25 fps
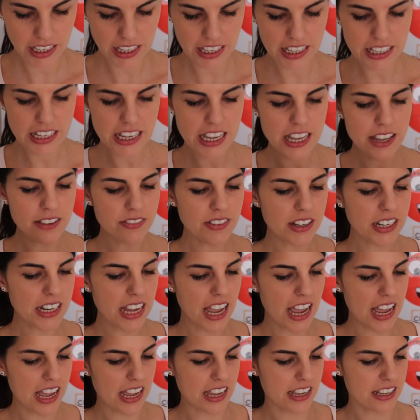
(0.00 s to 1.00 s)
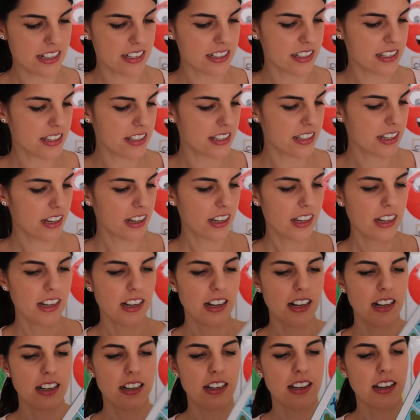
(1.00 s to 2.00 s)
it even has
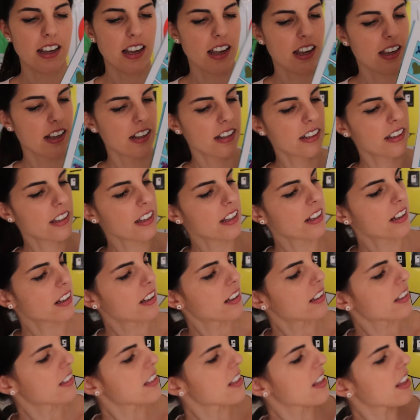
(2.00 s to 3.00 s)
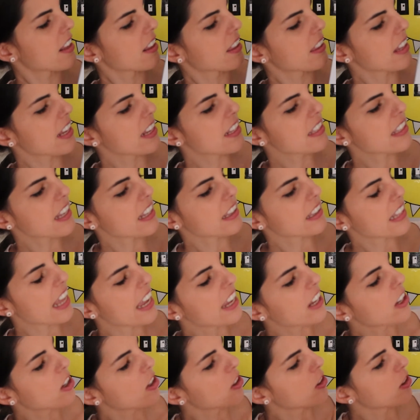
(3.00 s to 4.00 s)
little things that
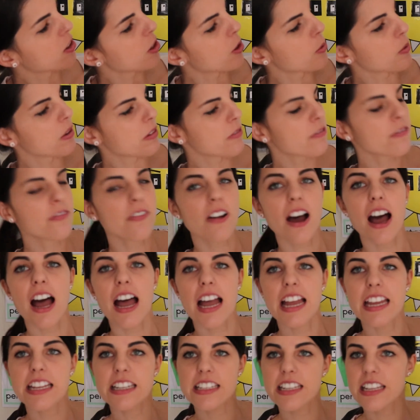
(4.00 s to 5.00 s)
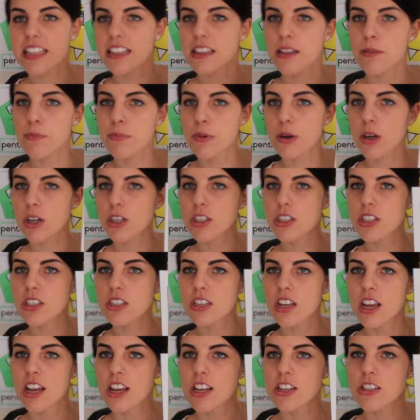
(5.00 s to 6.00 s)
they could go and find in the
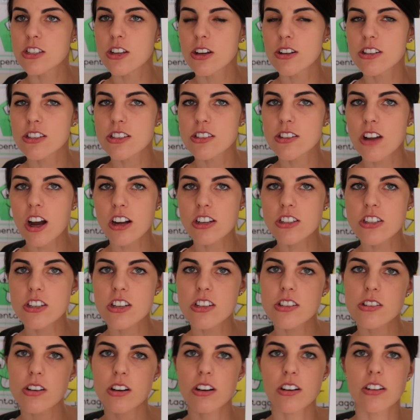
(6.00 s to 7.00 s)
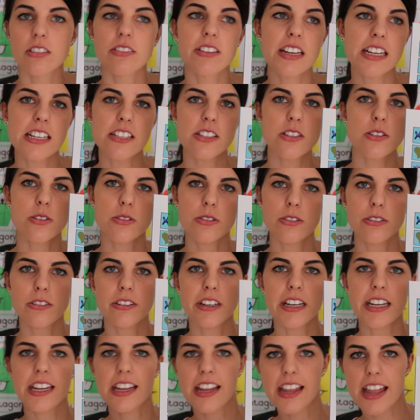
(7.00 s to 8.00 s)
books. So it's not just, oh, read a
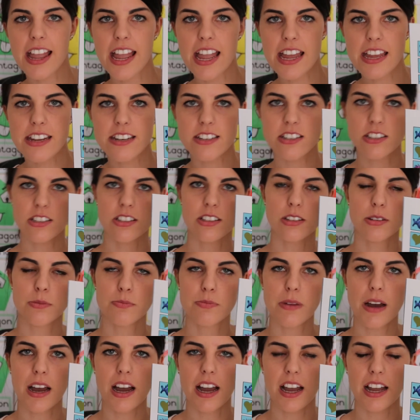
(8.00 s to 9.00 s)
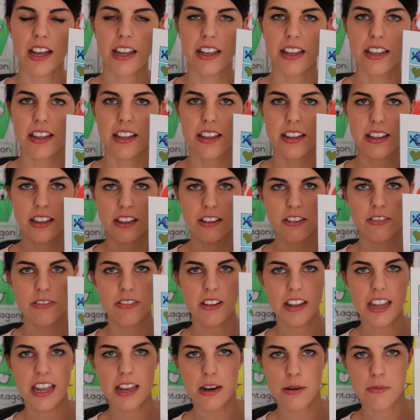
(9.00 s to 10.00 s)
story, end, goodbye,
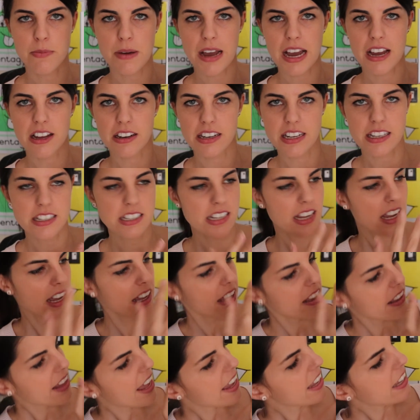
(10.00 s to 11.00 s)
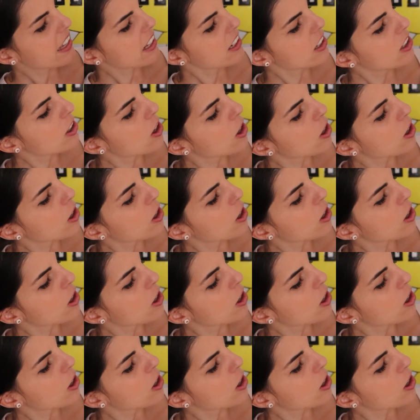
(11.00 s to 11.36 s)
forget about it. They can